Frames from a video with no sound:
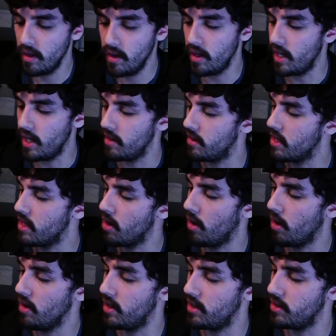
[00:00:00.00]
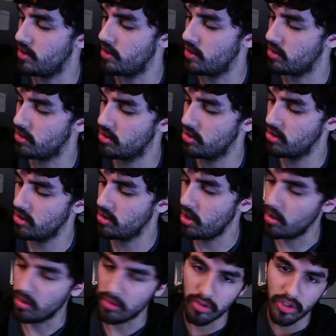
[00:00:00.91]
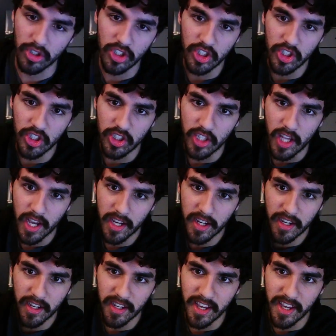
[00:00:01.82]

and the art is just so sick.